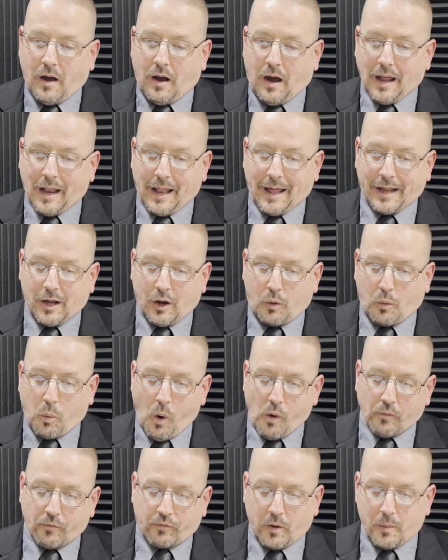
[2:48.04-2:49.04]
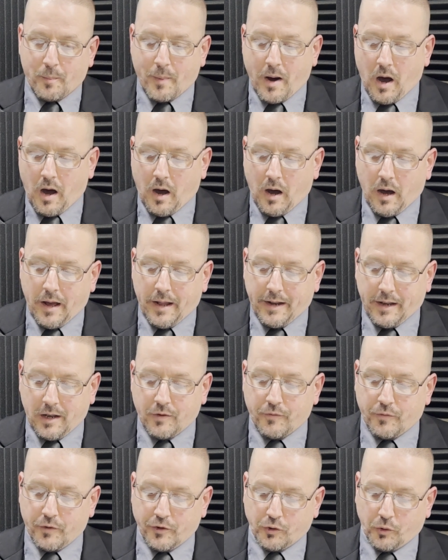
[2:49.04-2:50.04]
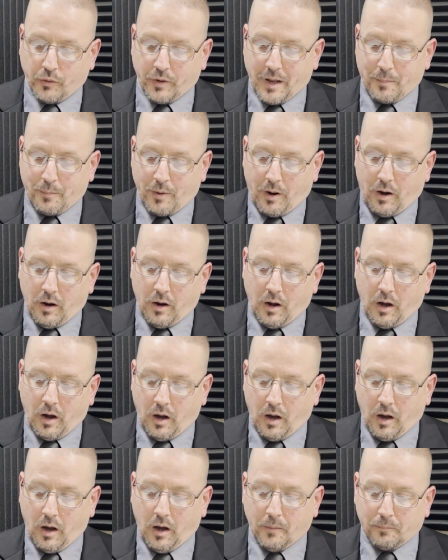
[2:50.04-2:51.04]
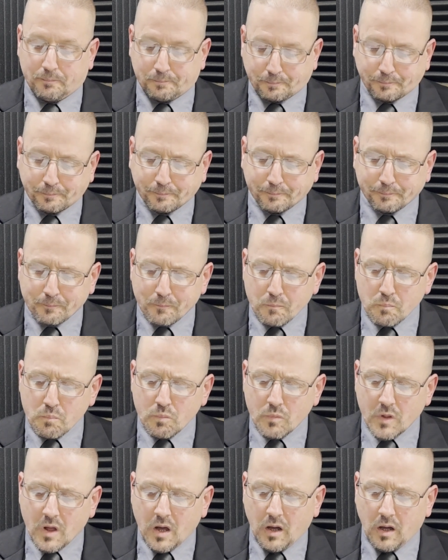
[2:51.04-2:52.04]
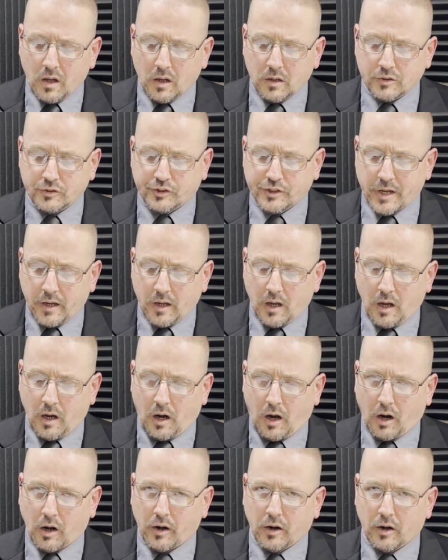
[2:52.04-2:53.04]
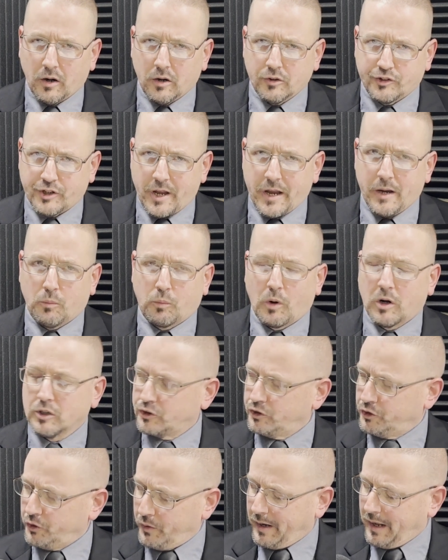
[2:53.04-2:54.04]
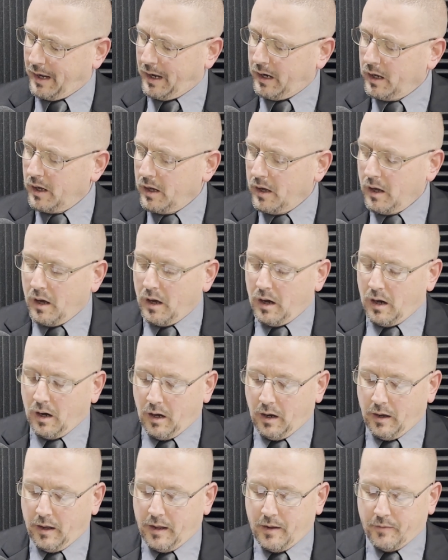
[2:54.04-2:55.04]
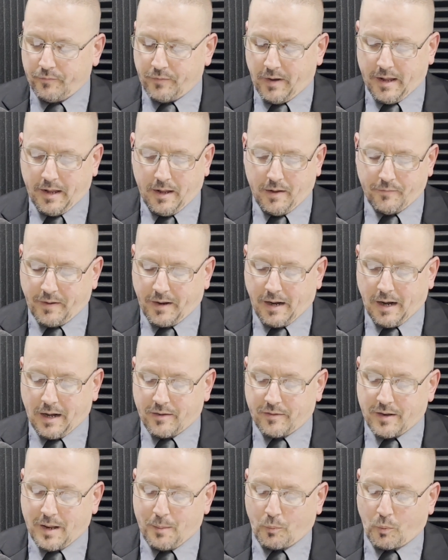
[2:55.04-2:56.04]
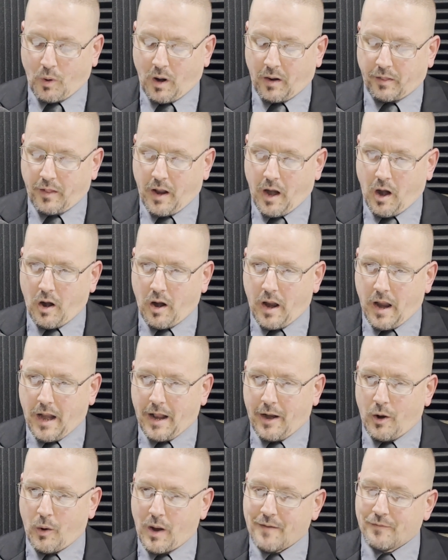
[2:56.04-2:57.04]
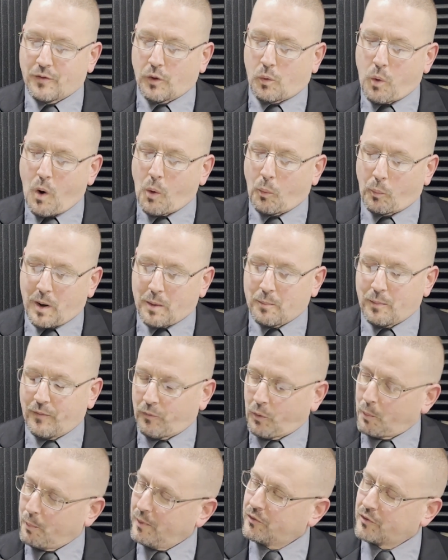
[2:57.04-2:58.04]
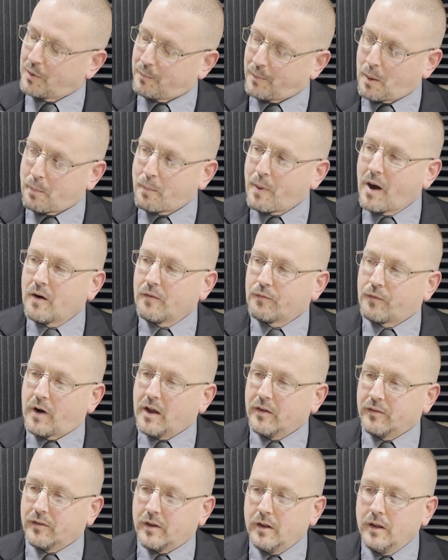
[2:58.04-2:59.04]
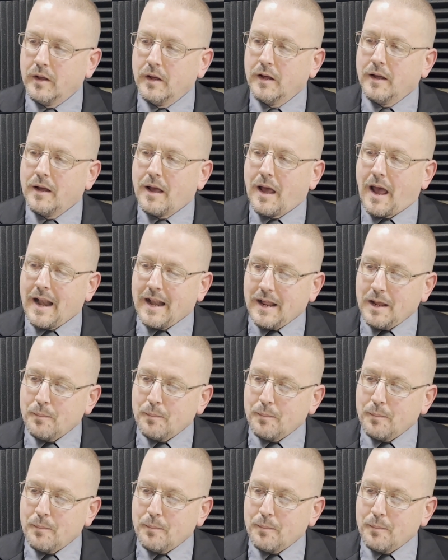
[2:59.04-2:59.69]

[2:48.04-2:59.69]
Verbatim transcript: I like a quote from uh, an individual named uh, uh, uh Rushdoony, uh, if I if I got his name correct there, and I don't have the quote written before me, so I'm going to paraphrase it. And he